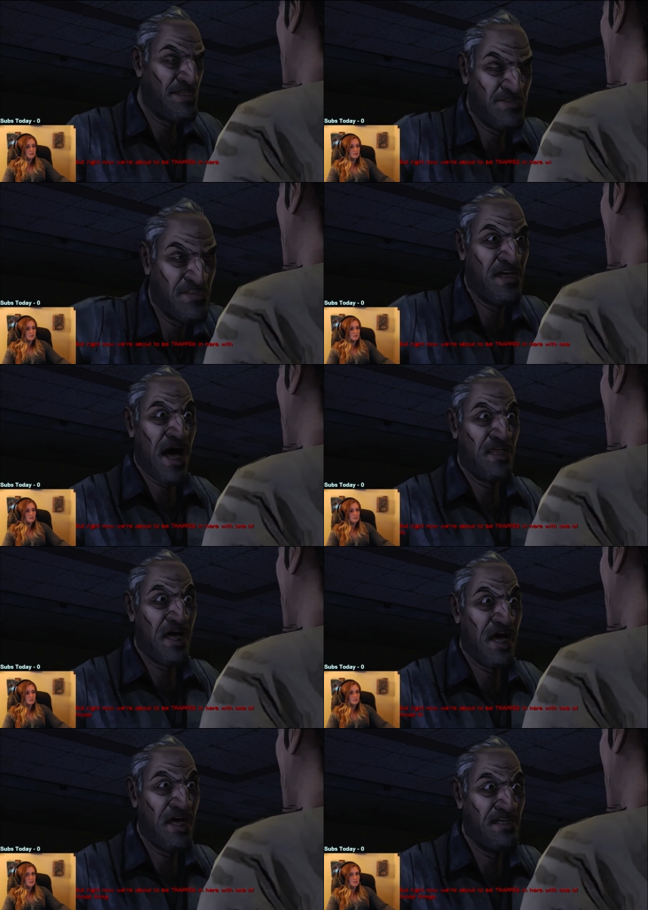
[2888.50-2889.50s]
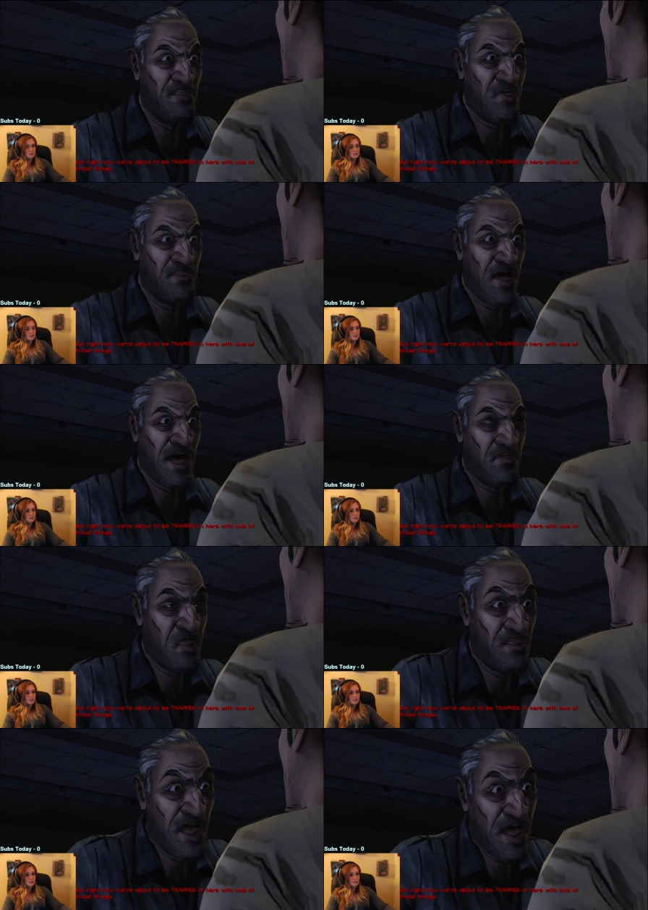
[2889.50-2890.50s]
to be trapped in here with one of
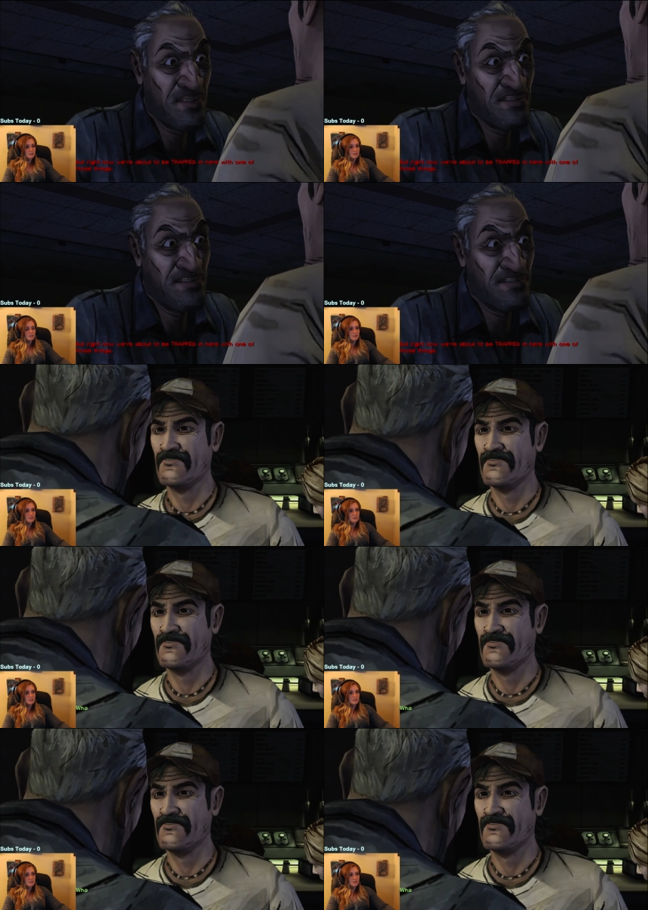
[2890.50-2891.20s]
those things.